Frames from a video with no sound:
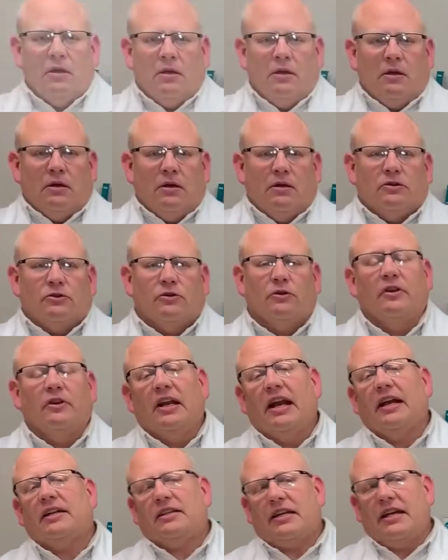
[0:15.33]
So the
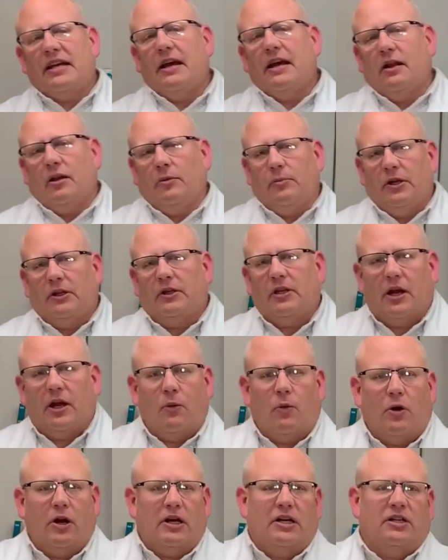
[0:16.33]
next key element that I
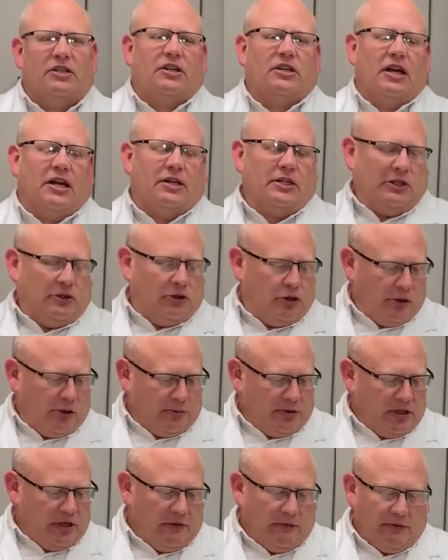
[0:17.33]
want to discuss in terms
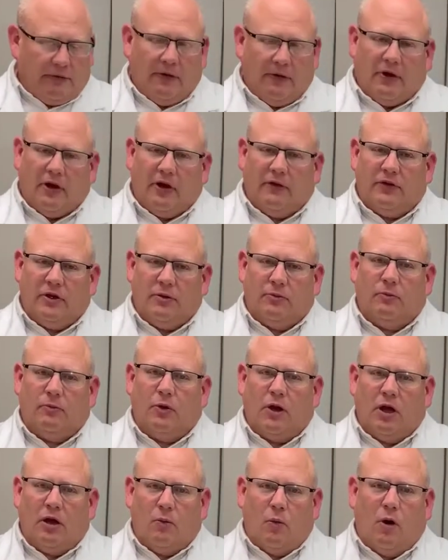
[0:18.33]
of the
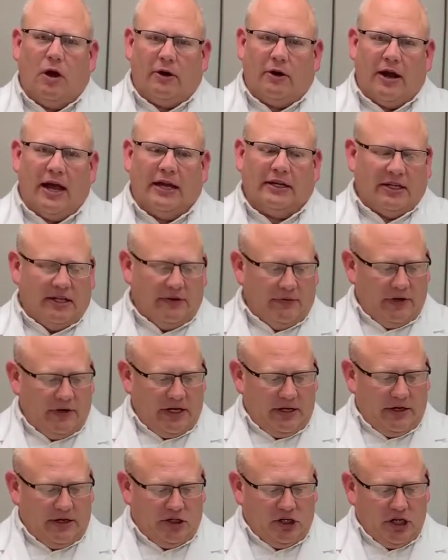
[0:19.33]
water activity
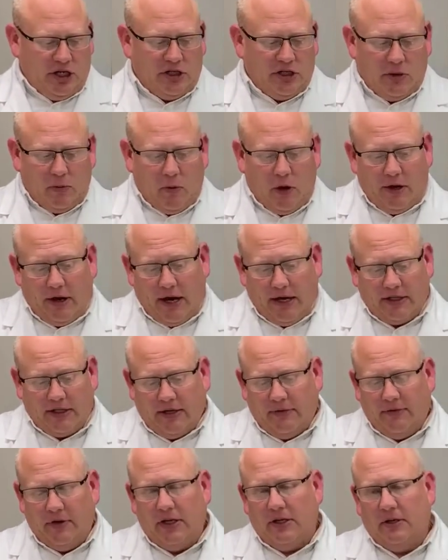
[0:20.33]
and judging water
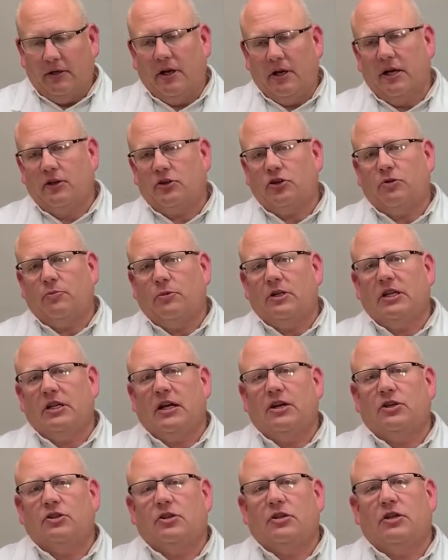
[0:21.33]
activity
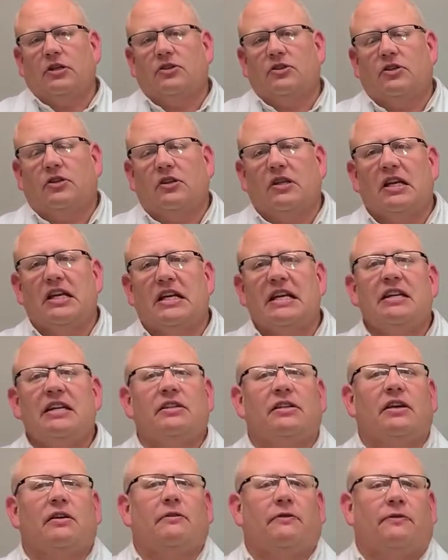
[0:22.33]
instrumentation is the ease
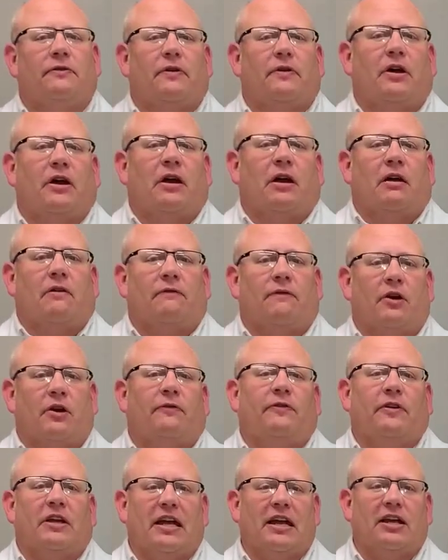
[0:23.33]
of
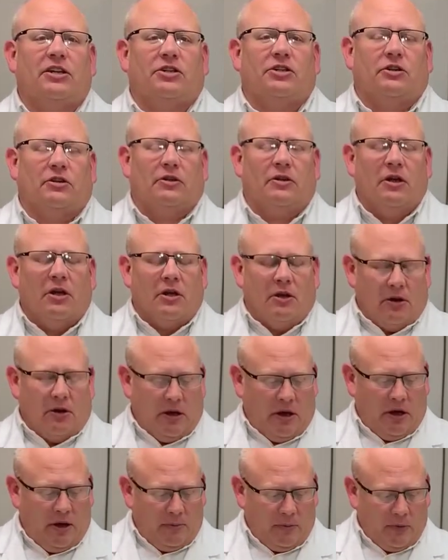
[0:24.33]
verification
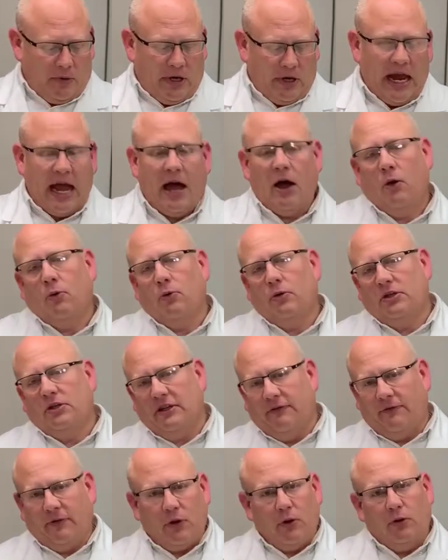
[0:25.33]
and how
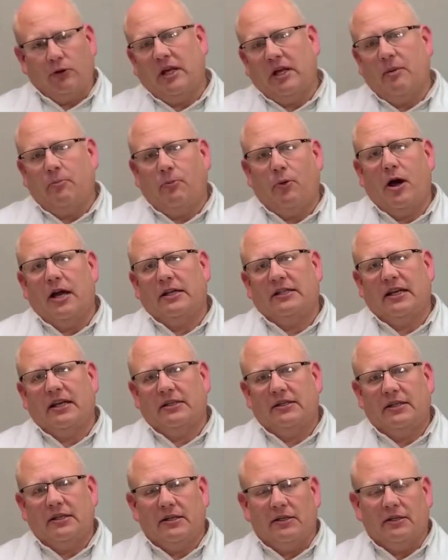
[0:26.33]
difficult that process
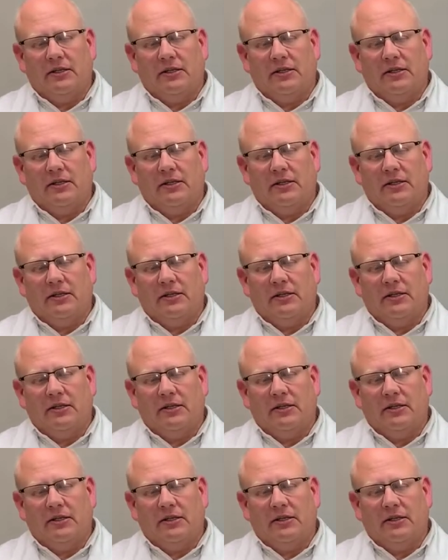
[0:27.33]
is.